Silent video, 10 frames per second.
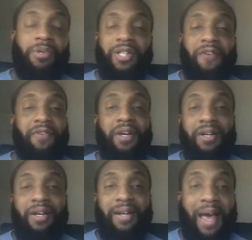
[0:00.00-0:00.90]
They've done
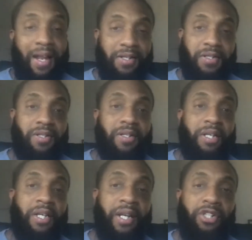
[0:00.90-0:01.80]
the analysis
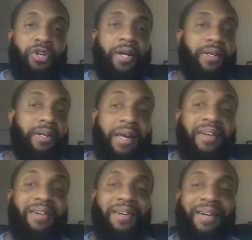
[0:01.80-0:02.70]
and they track the data